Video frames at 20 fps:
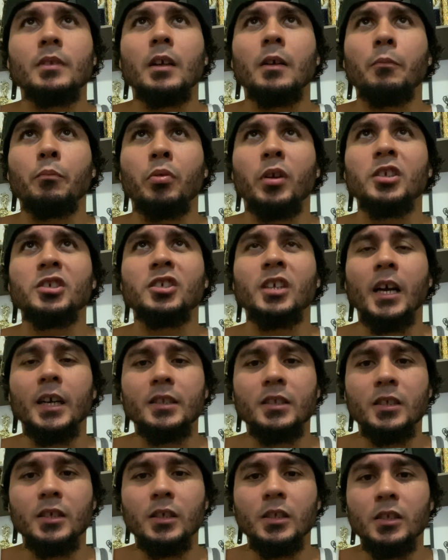
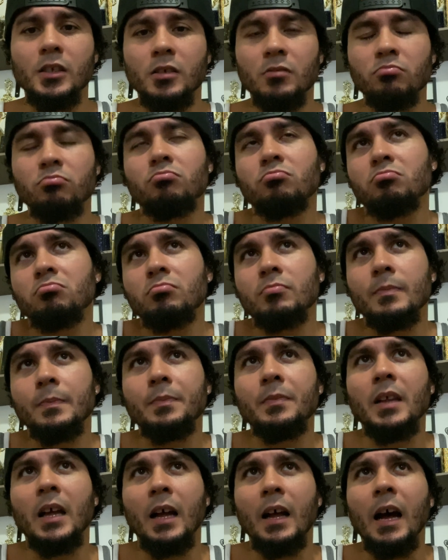projected,
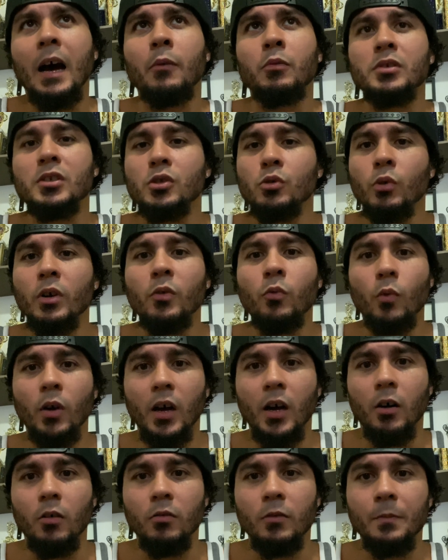I was doing
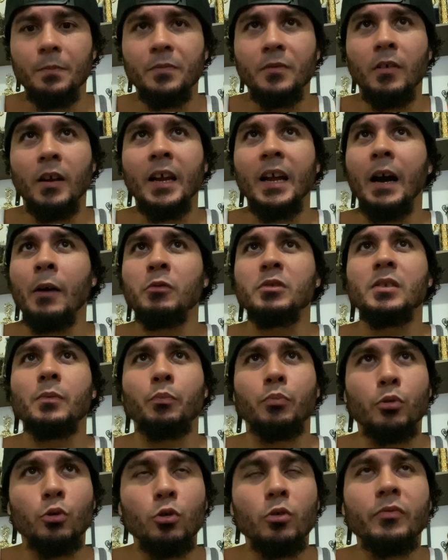well, right? I was
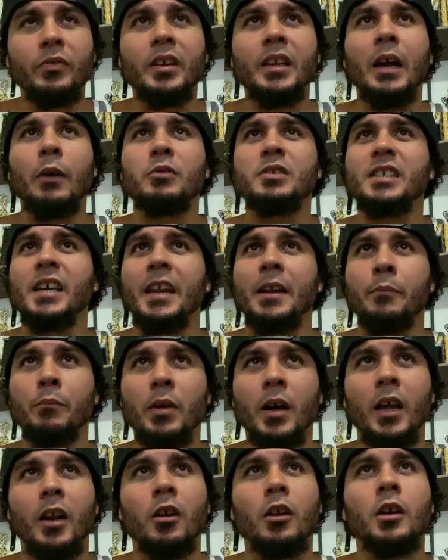improving, I was getting
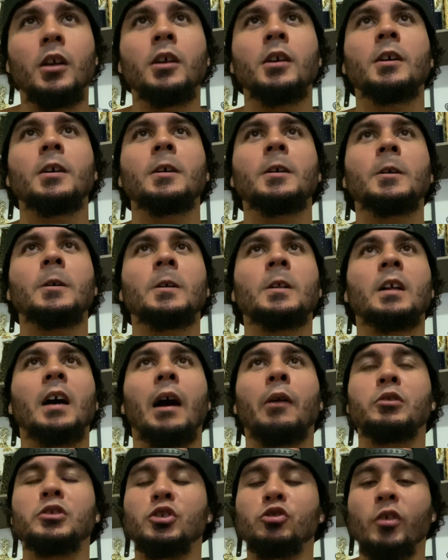better. I
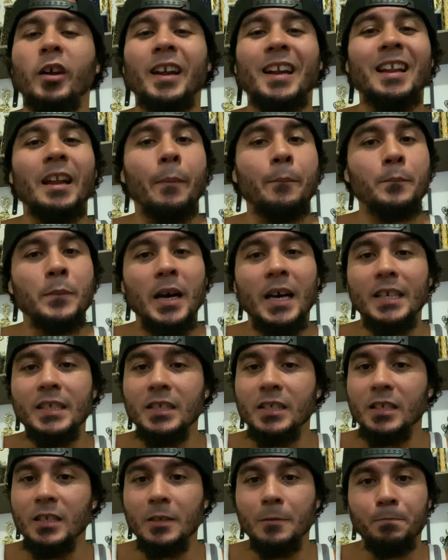was training the
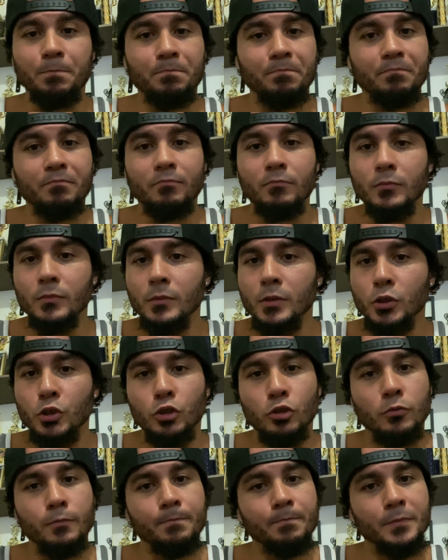best
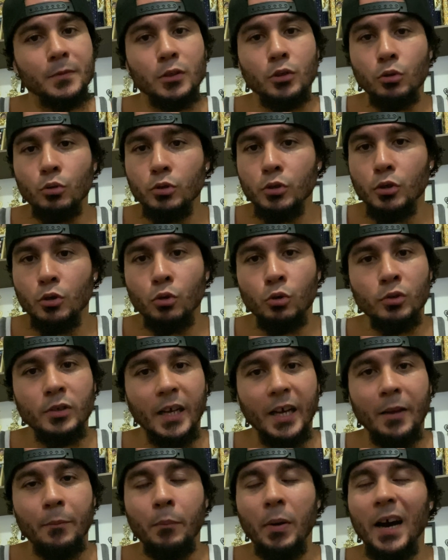2 schools I
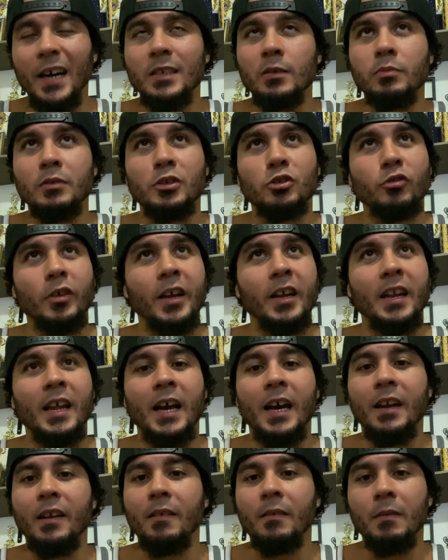can possibly train
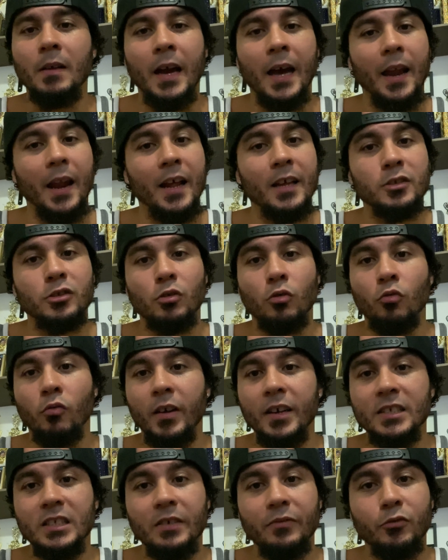at Renzo
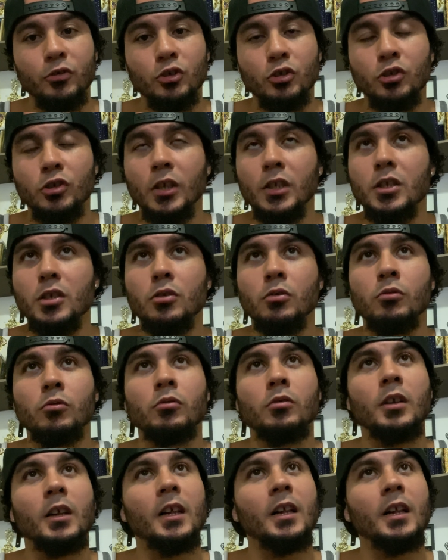Gracie for Jiu-Jitsu,